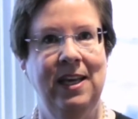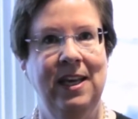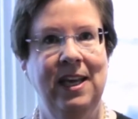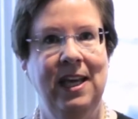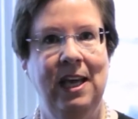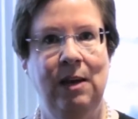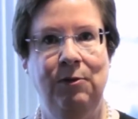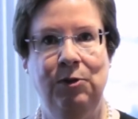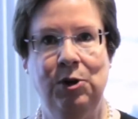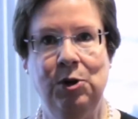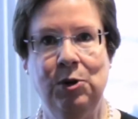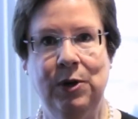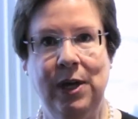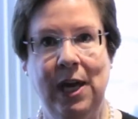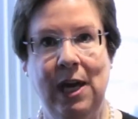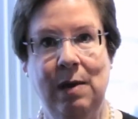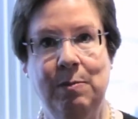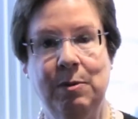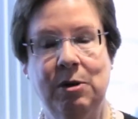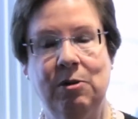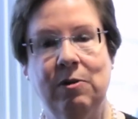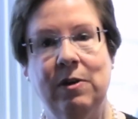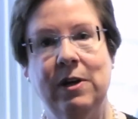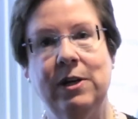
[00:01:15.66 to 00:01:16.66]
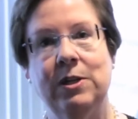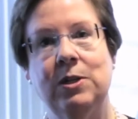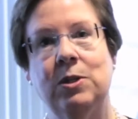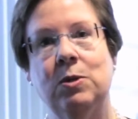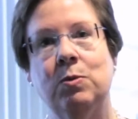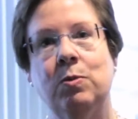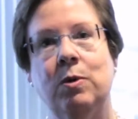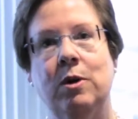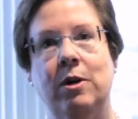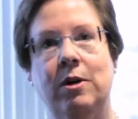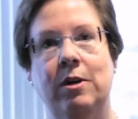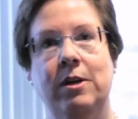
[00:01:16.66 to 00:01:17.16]
If you came across the
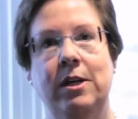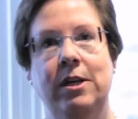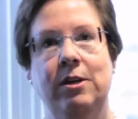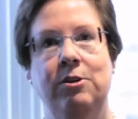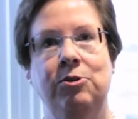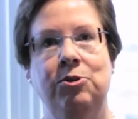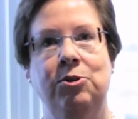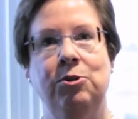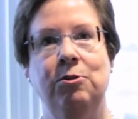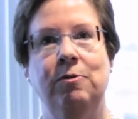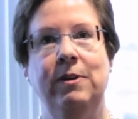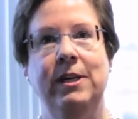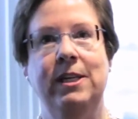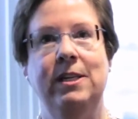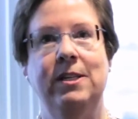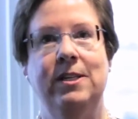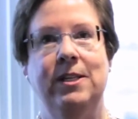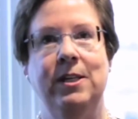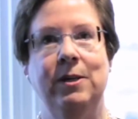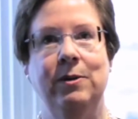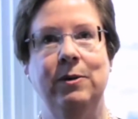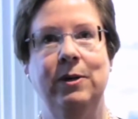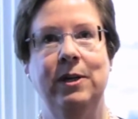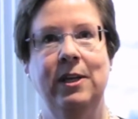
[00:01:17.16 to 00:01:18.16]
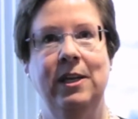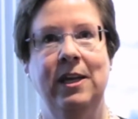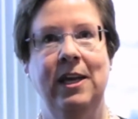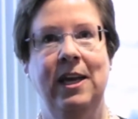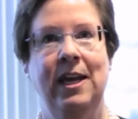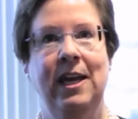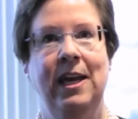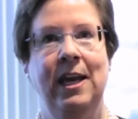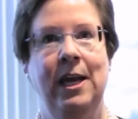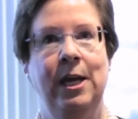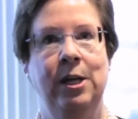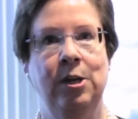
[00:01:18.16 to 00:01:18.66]
word churitsu
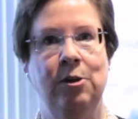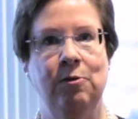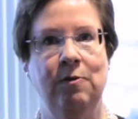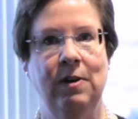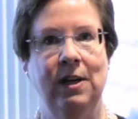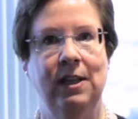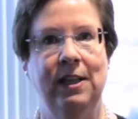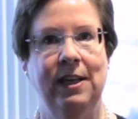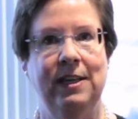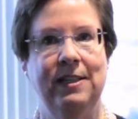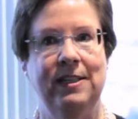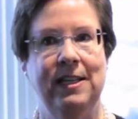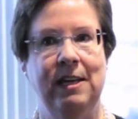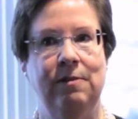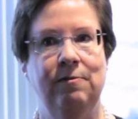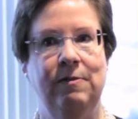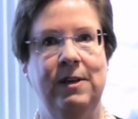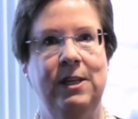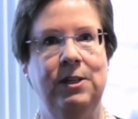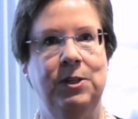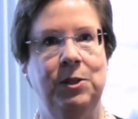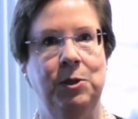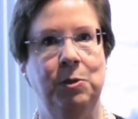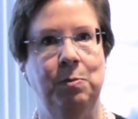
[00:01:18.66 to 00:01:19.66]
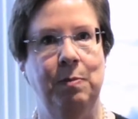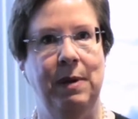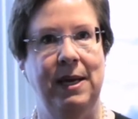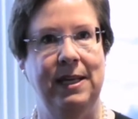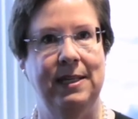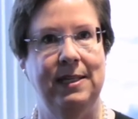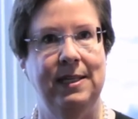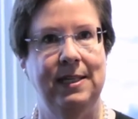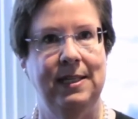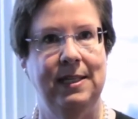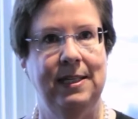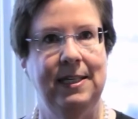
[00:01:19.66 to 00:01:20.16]
and you realized that ritsu
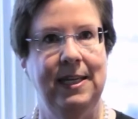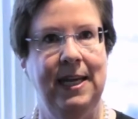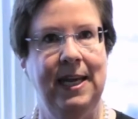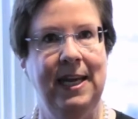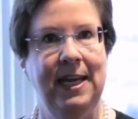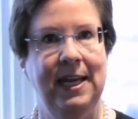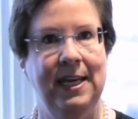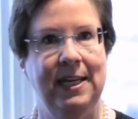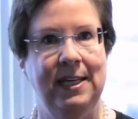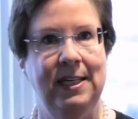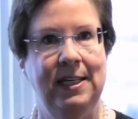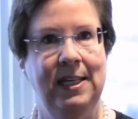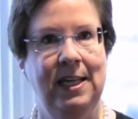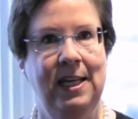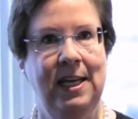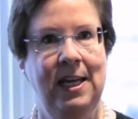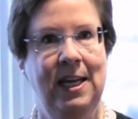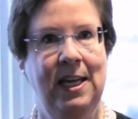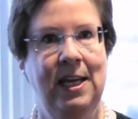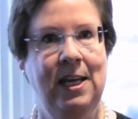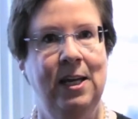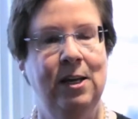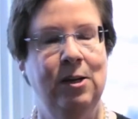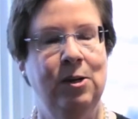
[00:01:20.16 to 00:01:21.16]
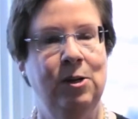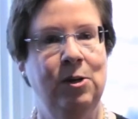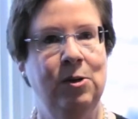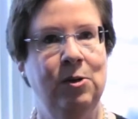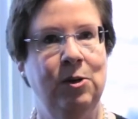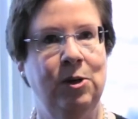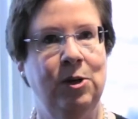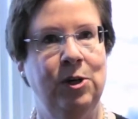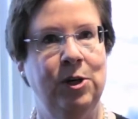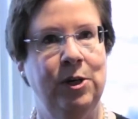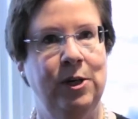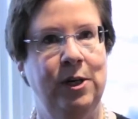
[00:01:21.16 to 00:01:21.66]
meant stand,
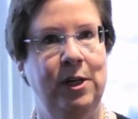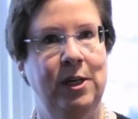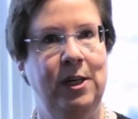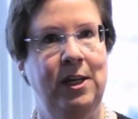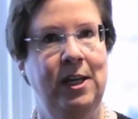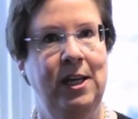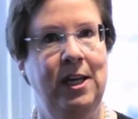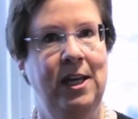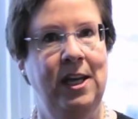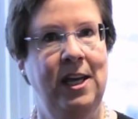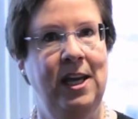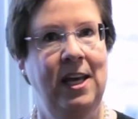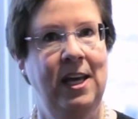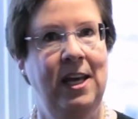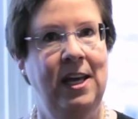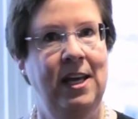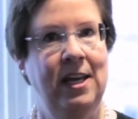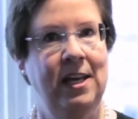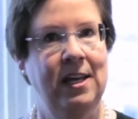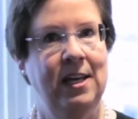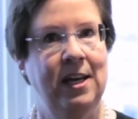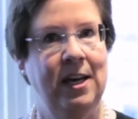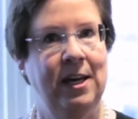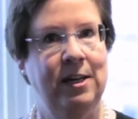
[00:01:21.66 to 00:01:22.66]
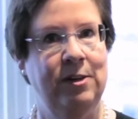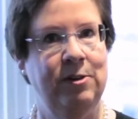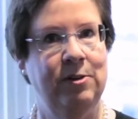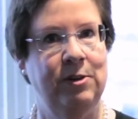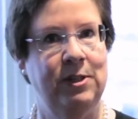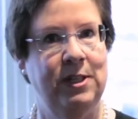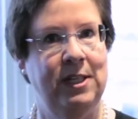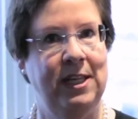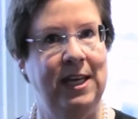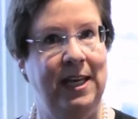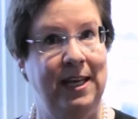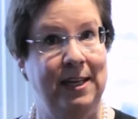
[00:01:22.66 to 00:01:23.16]
you could
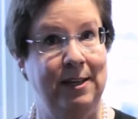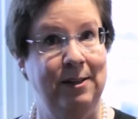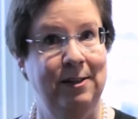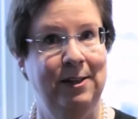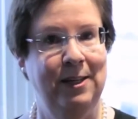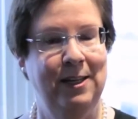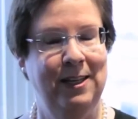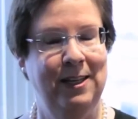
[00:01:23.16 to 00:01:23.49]
understand